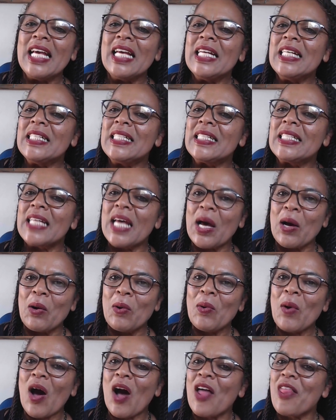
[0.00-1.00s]

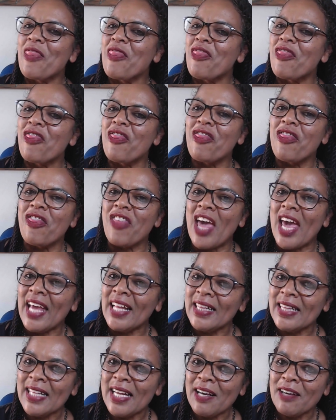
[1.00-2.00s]
So on
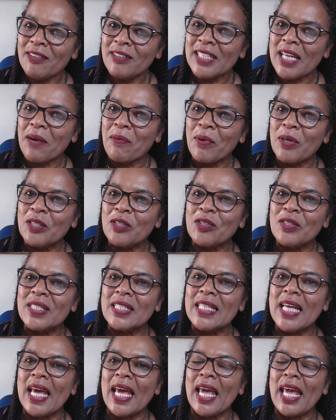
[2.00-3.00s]
that note, I want to
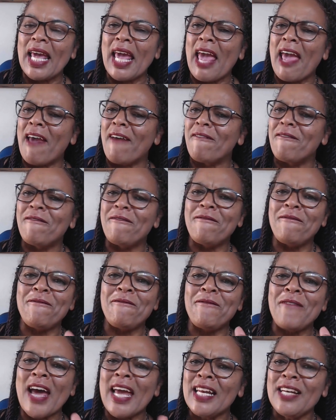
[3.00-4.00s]
say have
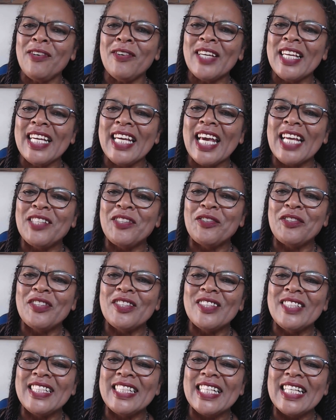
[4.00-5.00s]
fun looking at your
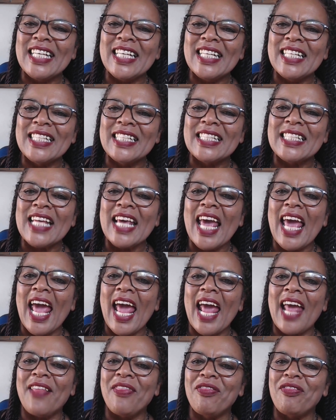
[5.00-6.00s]
routines,
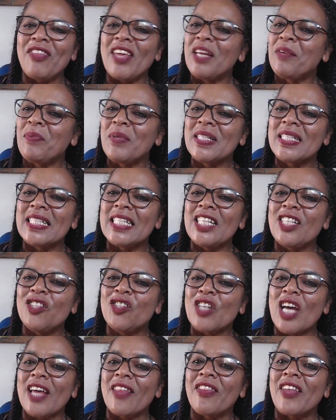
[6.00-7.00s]
and then we'll see each
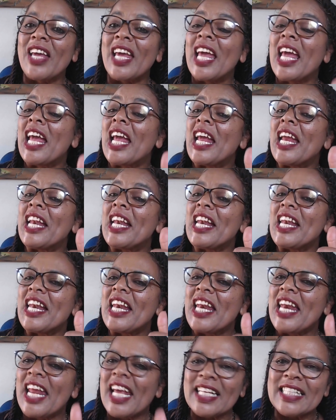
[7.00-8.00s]
other
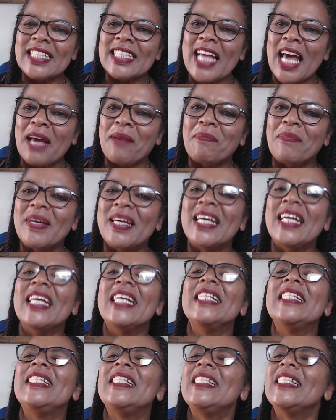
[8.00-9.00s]
next time.
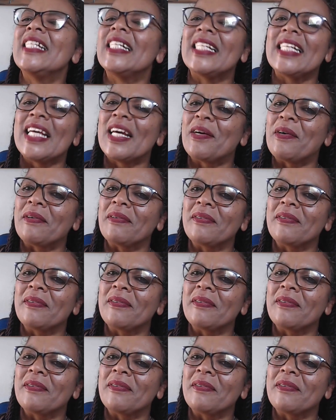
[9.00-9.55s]
Cheerio.